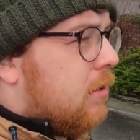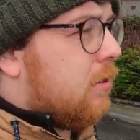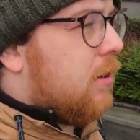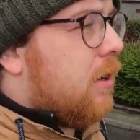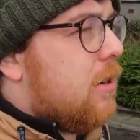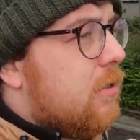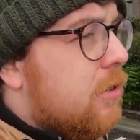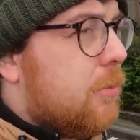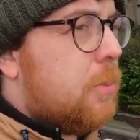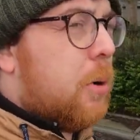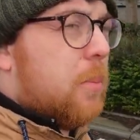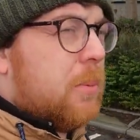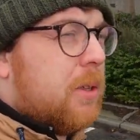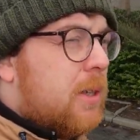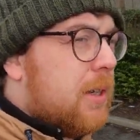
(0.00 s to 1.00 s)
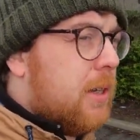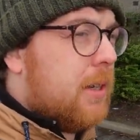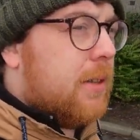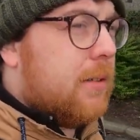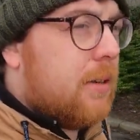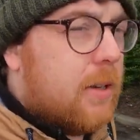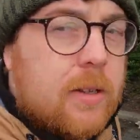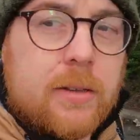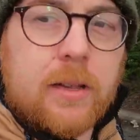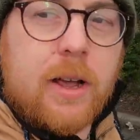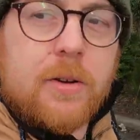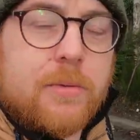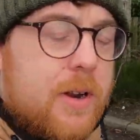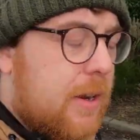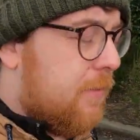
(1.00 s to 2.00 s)
largest populated
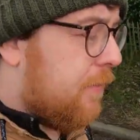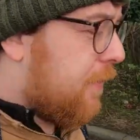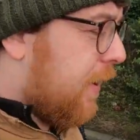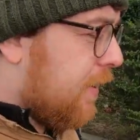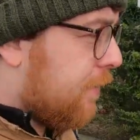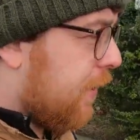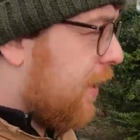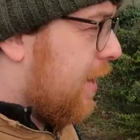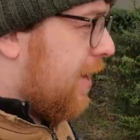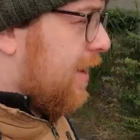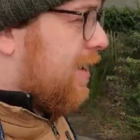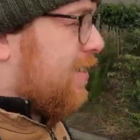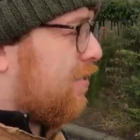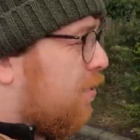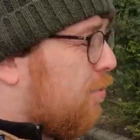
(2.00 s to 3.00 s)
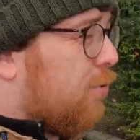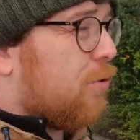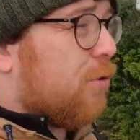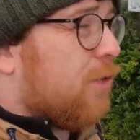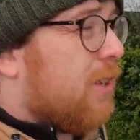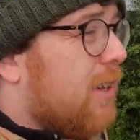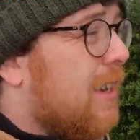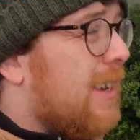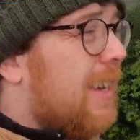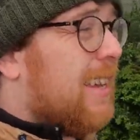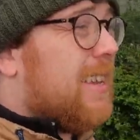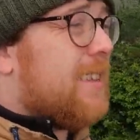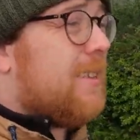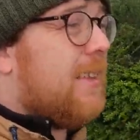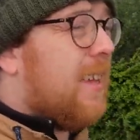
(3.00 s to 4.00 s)
town in Fife. It is also the
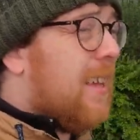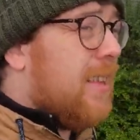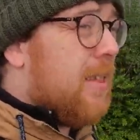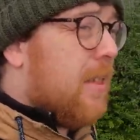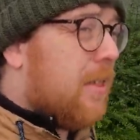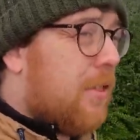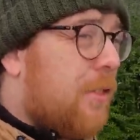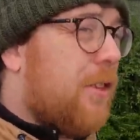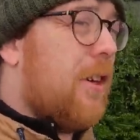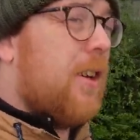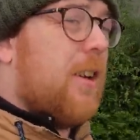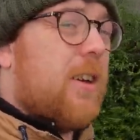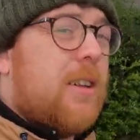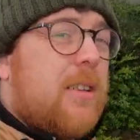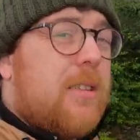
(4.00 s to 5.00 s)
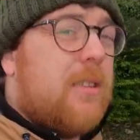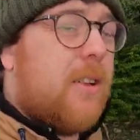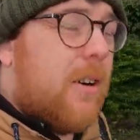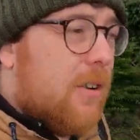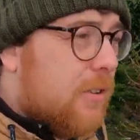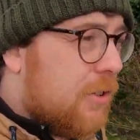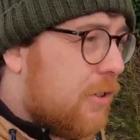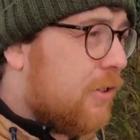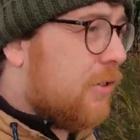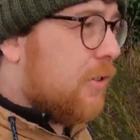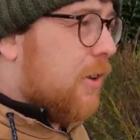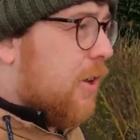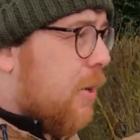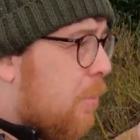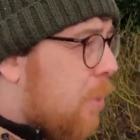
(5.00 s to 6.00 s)
18th
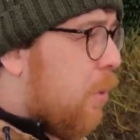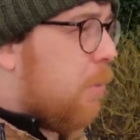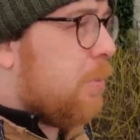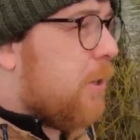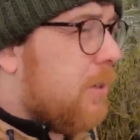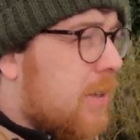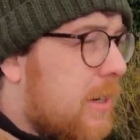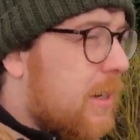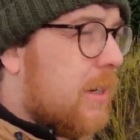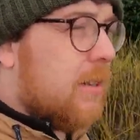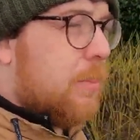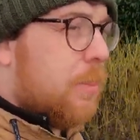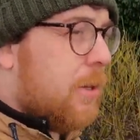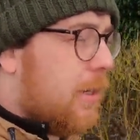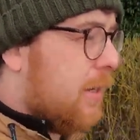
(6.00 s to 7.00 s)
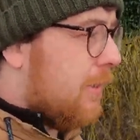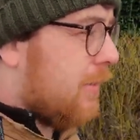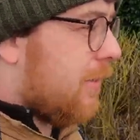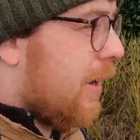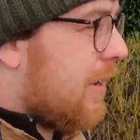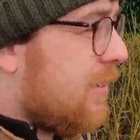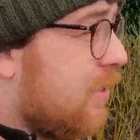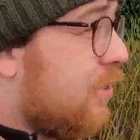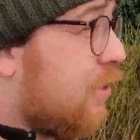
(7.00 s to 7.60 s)
largest populated place in